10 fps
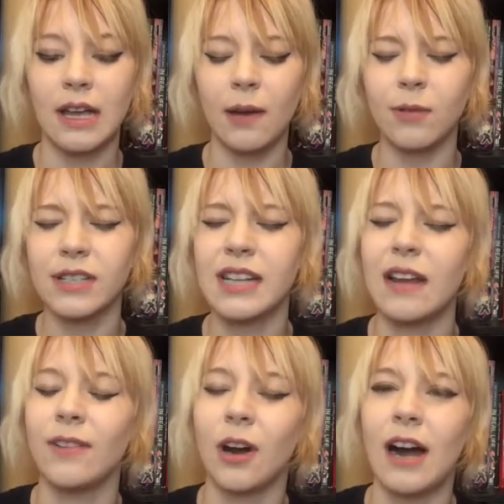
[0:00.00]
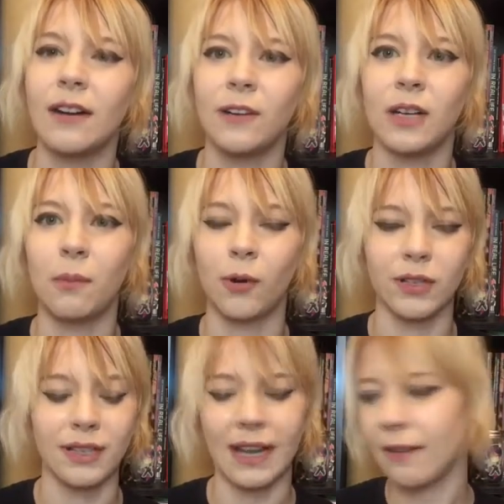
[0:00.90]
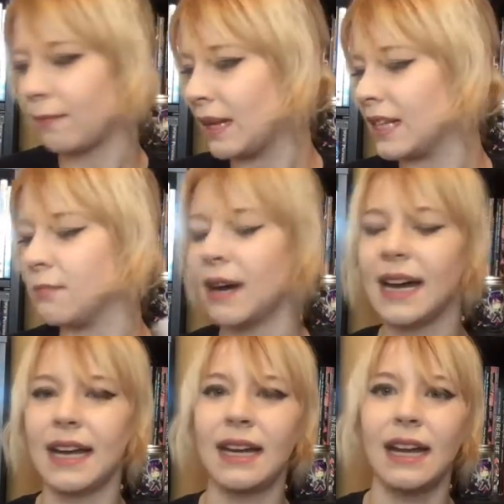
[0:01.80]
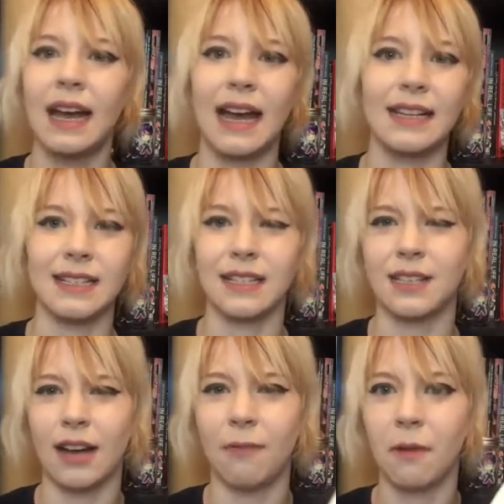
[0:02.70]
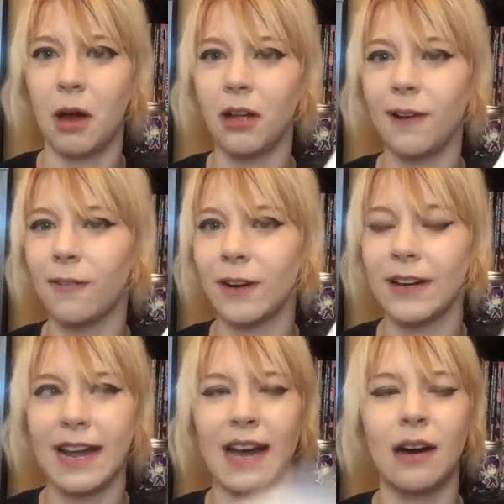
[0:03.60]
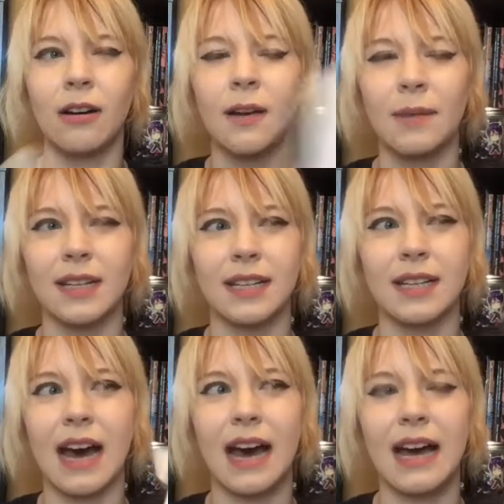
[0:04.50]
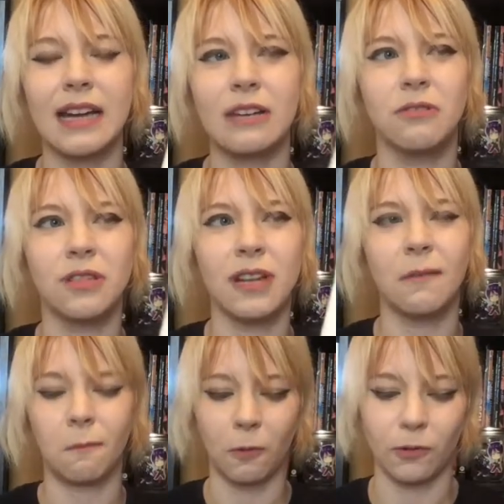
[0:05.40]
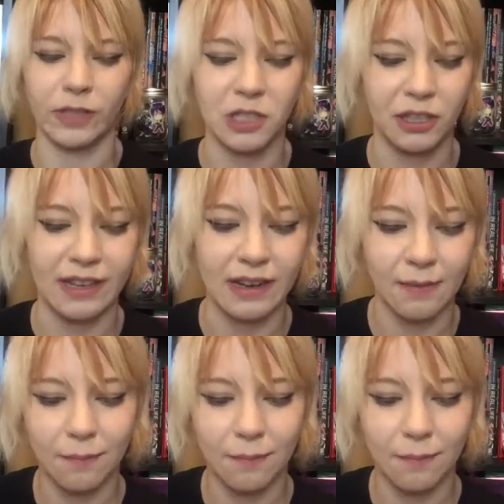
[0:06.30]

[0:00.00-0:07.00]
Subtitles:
It will save your ironing board's life because mine has this stuff all over it now because I used it foolishly.